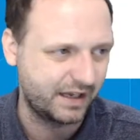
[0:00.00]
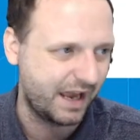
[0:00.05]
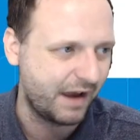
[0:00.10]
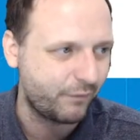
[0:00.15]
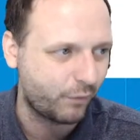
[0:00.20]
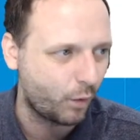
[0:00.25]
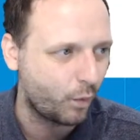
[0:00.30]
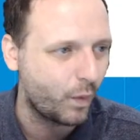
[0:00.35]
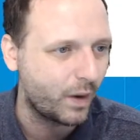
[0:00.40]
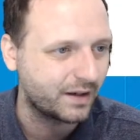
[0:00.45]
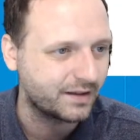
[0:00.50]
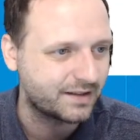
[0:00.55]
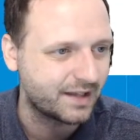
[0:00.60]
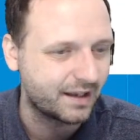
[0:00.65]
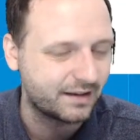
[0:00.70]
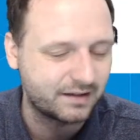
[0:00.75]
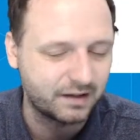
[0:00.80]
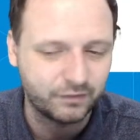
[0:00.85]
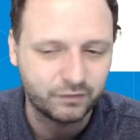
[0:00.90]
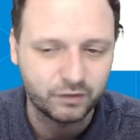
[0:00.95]
Everyone weights
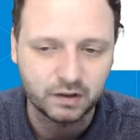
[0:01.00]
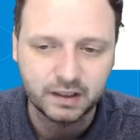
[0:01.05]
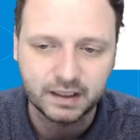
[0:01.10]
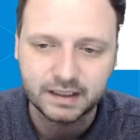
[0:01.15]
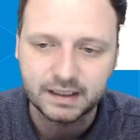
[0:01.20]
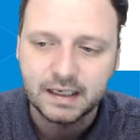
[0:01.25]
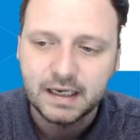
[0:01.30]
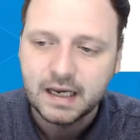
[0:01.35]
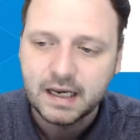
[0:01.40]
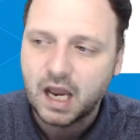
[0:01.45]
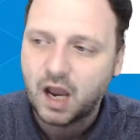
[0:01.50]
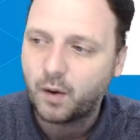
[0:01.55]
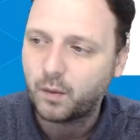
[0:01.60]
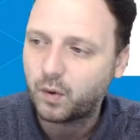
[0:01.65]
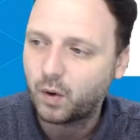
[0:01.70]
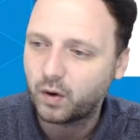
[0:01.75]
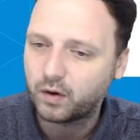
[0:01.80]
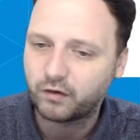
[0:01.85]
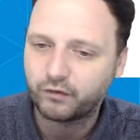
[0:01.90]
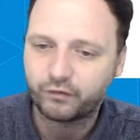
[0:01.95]
that differently. And we're
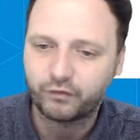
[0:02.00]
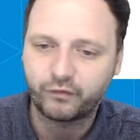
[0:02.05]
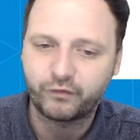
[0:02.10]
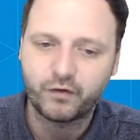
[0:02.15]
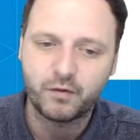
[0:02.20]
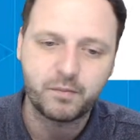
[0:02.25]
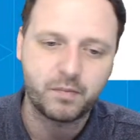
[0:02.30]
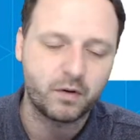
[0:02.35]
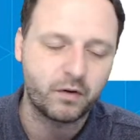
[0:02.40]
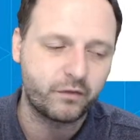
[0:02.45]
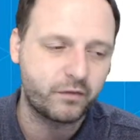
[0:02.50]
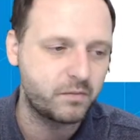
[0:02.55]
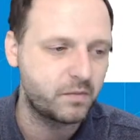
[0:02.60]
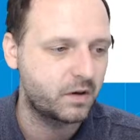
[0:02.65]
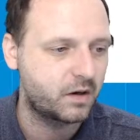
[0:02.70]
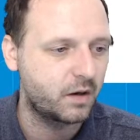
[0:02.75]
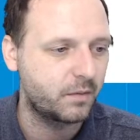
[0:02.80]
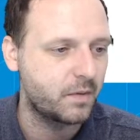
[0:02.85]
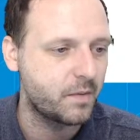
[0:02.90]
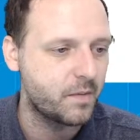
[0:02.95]
going off from football from a
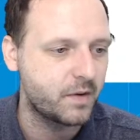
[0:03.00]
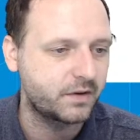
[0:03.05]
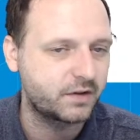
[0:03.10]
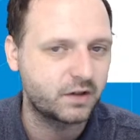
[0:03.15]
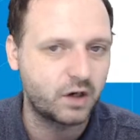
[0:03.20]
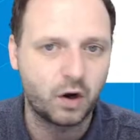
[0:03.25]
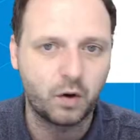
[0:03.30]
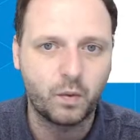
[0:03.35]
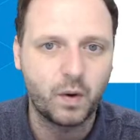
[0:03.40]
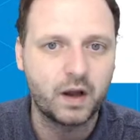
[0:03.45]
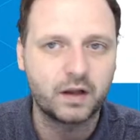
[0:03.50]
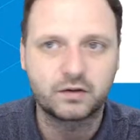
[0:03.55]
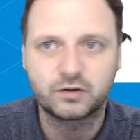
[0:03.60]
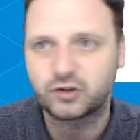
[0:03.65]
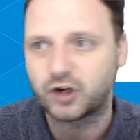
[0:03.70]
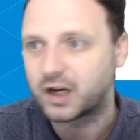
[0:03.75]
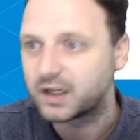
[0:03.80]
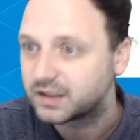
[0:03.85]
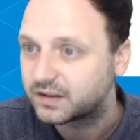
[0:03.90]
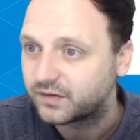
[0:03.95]
couple of months ago, where
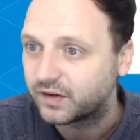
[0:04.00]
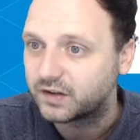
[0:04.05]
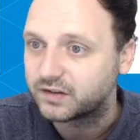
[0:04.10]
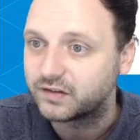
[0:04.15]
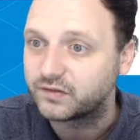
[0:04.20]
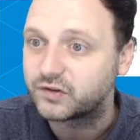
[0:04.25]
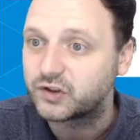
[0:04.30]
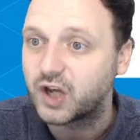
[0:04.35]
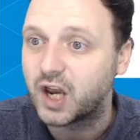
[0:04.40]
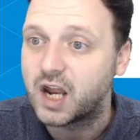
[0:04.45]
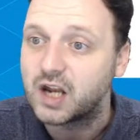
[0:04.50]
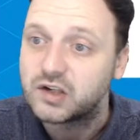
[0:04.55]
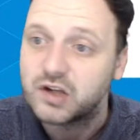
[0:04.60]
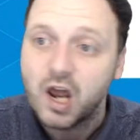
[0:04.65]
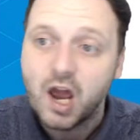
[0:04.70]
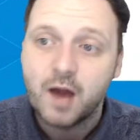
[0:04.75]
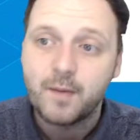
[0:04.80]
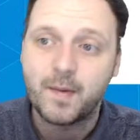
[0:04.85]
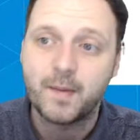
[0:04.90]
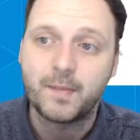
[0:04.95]
transfers have changed,
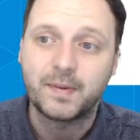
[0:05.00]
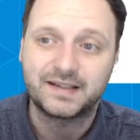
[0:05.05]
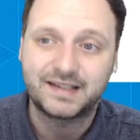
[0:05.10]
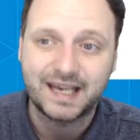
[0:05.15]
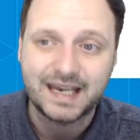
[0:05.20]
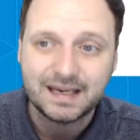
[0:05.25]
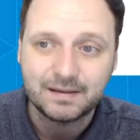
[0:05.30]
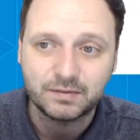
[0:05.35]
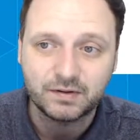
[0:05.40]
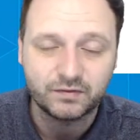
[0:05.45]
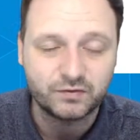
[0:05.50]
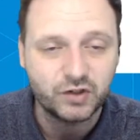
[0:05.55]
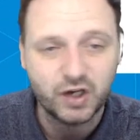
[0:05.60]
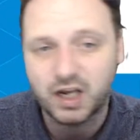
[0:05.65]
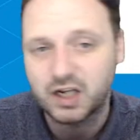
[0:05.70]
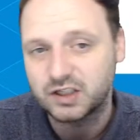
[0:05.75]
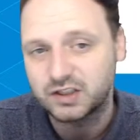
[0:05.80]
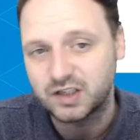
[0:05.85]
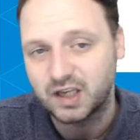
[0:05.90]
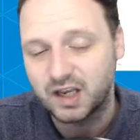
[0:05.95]
maybe teams have
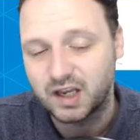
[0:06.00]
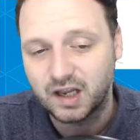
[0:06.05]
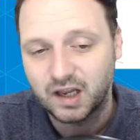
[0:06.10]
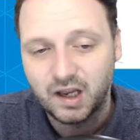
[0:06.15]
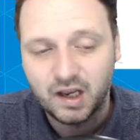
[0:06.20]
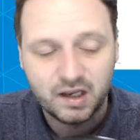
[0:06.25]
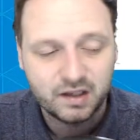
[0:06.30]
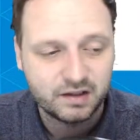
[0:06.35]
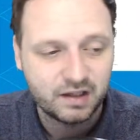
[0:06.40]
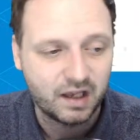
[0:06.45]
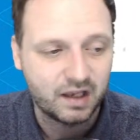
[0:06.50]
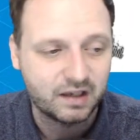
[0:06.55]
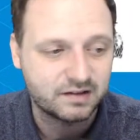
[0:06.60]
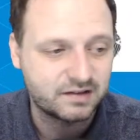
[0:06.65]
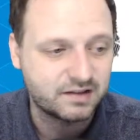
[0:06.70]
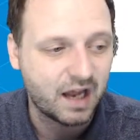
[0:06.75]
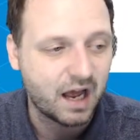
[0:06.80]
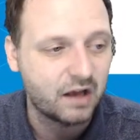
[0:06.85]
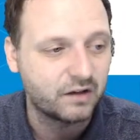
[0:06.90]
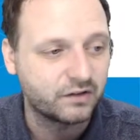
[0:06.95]
changed their
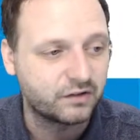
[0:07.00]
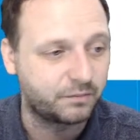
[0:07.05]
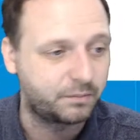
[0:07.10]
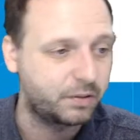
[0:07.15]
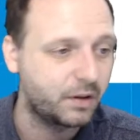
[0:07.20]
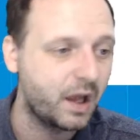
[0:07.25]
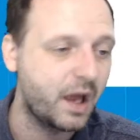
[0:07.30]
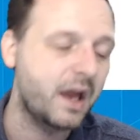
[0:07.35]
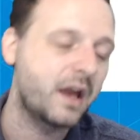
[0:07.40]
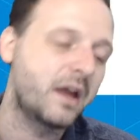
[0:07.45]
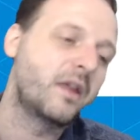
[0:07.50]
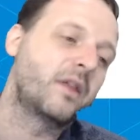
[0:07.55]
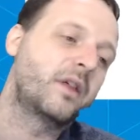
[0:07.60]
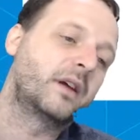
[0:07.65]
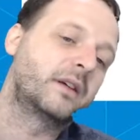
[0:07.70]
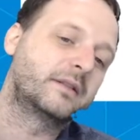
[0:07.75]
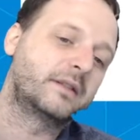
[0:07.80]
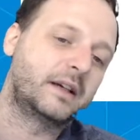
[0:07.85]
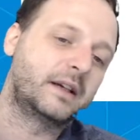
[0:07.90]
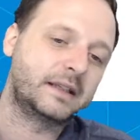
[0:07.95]
styles of play and
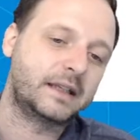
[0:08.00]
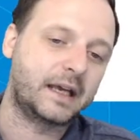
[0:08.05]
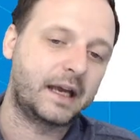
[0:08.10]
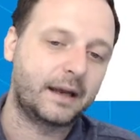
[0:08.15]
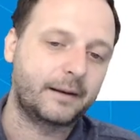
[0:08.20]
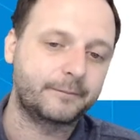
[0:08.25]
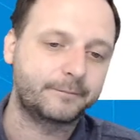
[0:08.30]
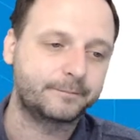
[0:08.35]
things like that.